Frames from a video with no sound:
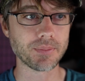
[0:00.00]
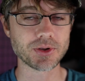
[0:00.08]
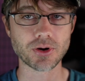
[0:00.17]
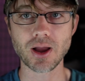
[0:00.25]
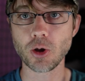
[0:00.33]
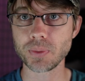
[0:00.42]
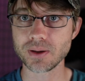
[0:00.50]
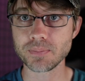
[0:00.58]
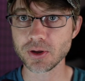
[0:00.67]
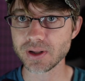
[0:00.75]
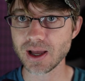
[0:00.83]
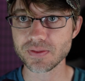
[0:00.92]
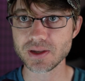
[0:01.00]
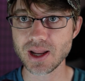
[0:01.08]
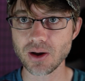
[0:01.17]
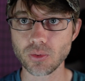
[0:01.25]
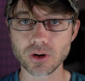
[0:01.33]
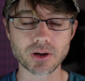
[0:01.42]
You're helping build out the
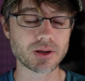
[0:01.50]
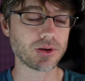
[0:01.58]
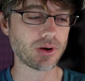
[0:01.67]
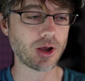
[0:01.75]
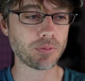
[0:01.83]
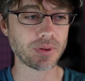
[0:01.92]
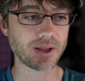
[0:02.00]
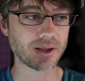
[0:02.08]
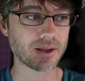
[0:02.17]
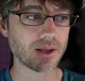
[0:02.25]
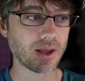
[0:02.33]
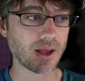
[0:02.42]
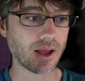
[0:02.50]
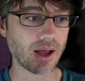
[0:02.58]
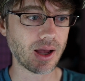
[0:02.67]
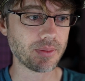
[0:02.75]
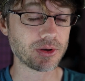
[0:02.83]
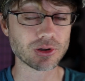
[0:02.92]
network. You're helping,
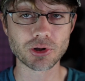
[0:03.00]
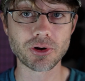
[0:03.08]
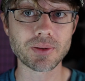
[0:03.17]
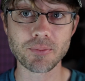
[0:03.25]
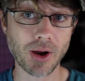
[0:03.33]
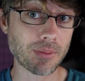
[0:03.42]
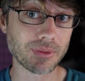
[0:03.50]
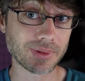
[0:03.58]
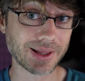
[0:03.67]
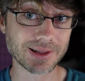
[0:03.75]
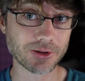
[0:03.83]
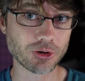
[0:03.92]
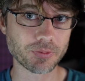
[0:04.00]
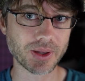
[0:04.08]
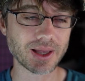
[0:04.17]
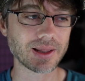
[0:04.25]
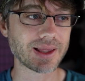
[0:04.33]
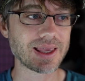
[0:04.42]
you're learning probably a little
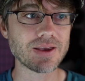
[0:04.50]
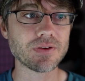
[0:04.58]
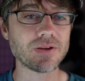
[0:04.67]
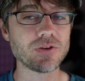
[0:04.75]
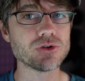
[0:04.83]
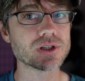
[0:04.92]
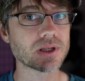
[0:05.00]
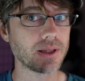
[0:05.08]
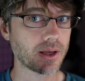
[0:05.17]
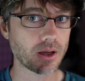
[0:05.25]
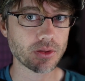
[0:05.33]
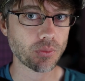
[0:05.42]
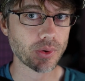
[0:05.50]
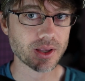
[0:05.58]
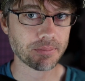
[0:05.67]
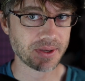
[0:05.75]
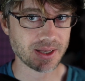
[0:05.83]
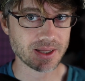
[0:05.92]
bit. Like even if you just click on the
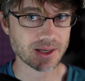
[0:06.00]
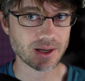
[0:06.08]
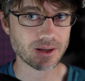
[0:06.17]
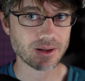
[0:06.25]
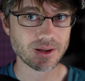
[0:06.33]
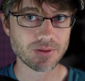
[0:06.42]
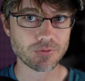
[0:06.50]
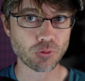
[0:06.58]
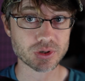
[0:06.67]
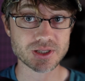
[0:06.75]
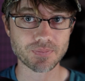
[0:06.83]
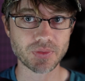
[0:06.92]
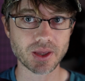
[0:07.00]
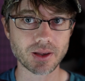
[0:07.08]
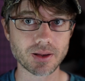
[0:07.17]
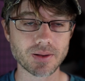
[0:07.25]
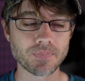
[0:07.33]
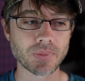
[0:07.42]
Wikipedia for
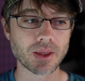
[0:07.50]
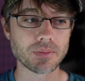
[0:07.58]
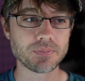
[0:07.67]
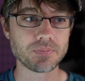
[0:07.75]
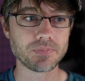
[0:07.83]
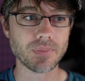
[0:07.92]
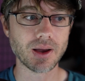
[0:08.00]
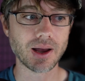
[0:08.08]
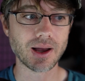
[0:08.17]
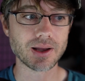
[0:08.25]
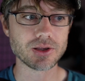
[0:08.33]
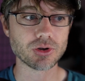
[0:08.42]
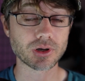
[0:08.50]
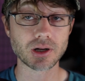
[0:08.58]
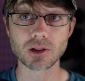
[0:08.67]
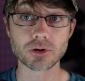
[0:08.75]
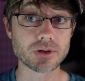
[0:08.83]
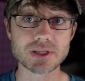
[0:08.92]
something, you're going to
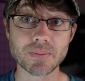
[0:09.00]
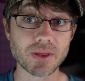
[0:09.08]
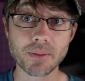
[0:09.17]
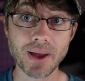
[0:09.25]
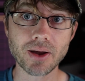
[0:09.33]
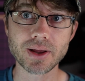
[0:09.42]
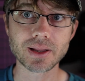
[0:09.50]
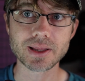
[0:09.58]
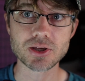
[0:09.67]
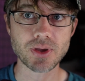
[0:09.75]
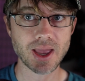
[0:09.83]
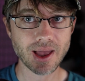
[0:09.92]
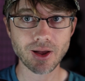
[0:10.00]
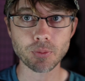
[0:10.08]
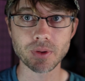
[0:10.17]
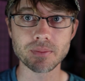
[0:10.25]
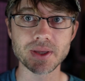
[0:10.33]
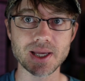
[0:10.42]
learn something about it. Like you can't help
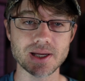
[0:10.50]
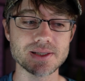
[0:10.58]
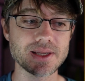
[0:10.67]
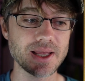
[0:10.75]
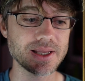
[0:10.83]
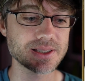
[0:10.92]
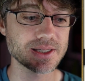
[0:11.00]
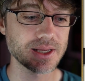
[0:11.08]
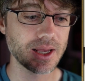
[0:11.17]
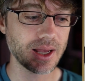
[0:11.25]
it because it's